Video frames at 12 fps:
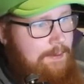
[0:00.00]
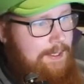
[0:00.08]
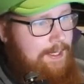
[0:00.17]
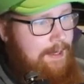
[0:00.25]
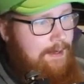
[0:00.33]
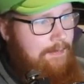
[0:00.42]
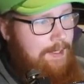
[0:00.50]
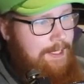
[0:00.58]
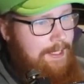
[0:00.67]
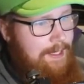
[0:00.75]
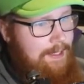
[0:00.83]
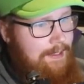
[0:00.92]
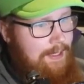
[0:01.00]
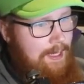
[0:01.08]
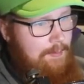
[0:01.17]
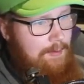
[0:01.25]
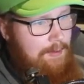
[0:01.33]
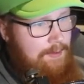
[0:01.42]
we got, we did it,
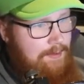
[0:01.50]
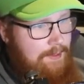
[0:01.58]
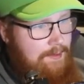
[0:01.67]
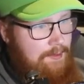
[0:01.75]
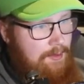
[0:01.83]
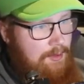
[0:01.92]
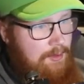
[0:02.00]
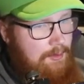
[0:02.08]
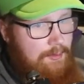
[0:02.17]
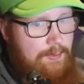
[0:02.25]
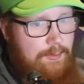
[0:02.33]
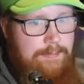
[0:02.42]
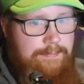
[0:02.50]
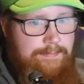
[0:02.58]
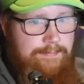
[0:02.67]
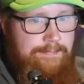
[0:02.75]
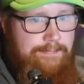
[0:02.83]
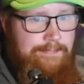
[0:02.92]
gamers. Let's go.
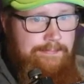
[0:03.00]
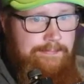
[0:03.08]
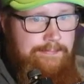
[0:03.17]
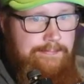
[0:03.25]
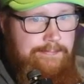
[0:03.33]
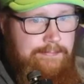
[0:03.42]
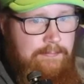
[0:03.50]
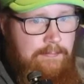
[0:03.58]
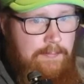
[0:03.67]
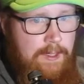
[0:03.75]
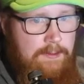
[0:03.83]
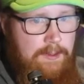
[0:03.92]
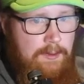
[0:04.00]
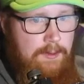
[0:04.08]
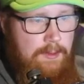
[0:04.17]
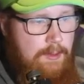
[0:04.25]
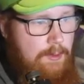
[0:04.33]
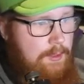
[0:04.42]
How's it
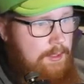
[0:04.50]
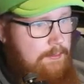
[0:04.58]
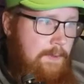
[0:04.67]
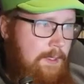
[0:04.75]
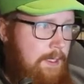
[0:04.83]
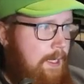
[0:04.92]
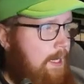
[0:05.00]
going, Chloe? I